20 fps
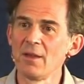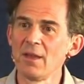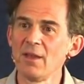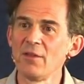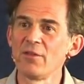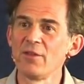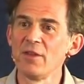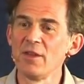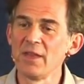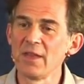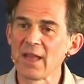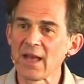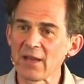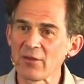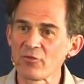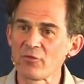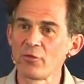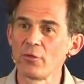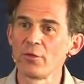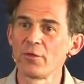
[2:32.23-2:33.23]
its
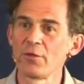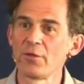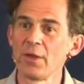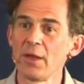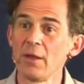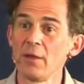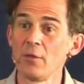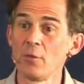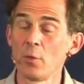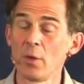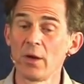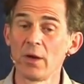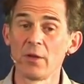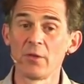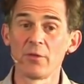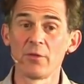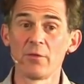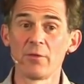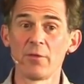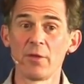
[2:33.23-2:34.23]
natural state,
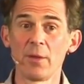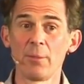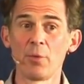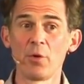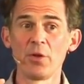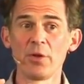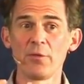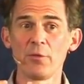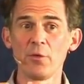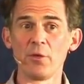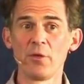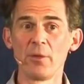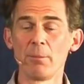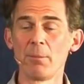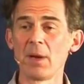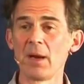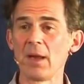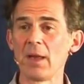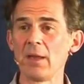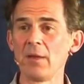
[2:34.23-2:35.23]
whereas for the point of view of the
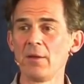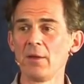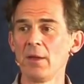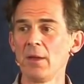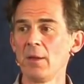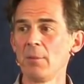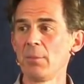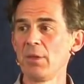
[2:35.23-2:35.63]
mind,